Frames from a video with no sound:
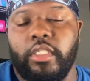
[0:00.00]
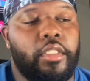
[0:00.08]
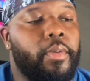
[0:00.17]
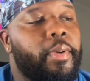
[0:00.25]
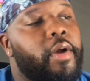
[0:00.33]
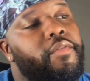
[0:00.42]
is
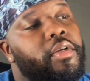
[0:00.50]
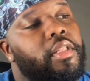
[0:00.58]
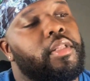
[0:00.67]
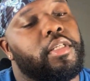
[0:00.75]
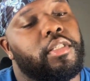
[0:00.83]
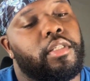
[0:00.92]
the perfect
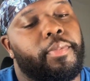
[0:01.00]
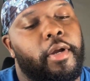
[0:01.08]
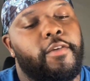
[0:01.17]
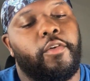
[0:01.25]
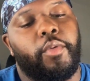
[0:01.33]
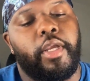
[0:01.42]

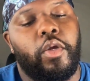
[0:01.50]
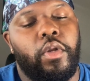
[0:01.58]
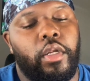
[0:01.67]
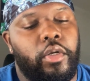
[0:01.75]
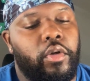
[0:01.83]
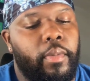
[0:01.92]
way you
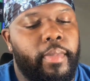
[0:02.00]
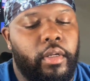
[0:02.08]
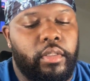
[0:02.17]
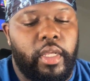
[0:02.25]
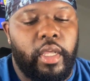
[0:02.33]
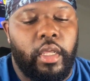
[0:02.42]
need to go
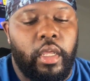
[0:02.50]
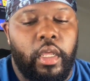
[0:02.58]
about that.